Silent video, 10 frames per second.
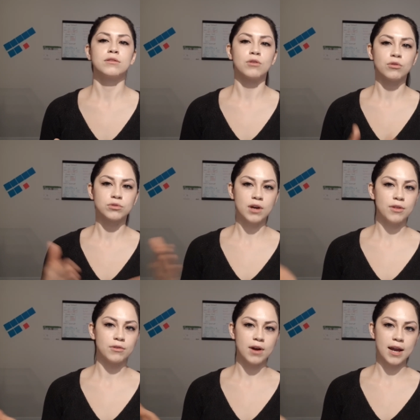those
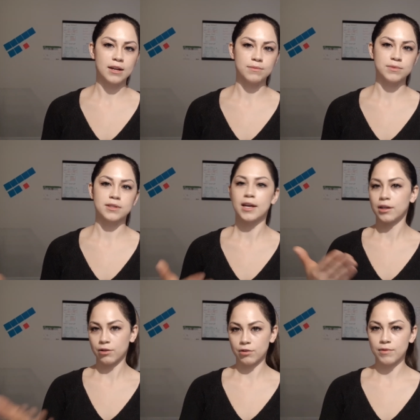other items
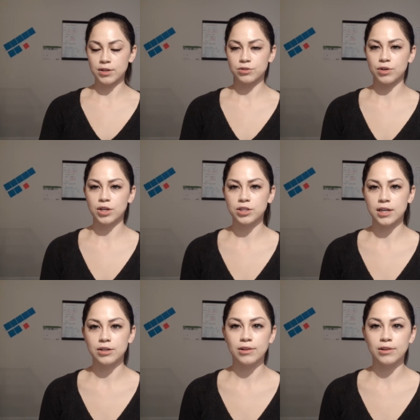like your registration and your